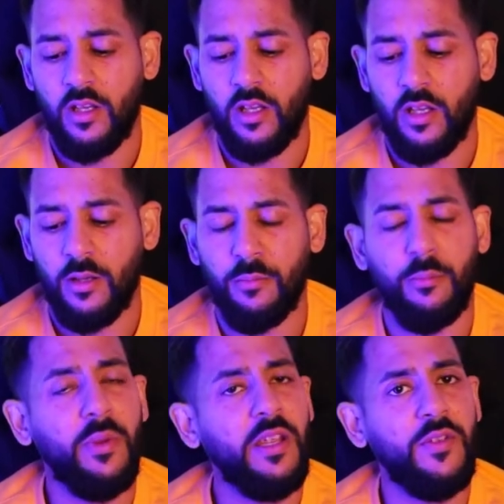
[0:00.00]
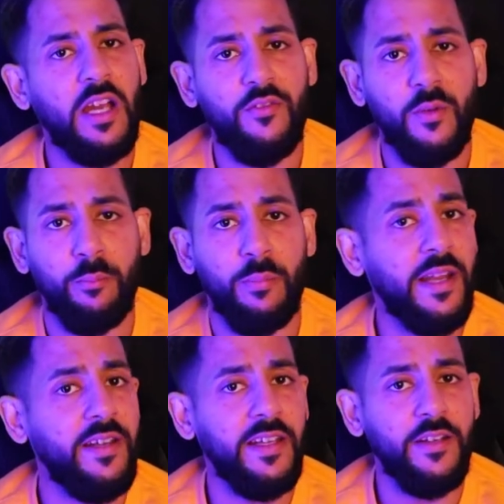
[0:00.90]
Um, but if you have them
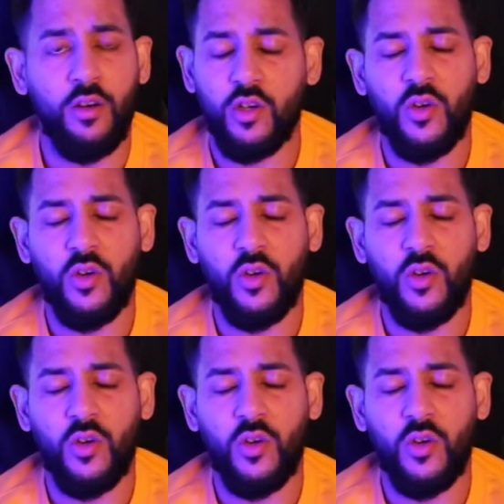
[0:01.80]
blended or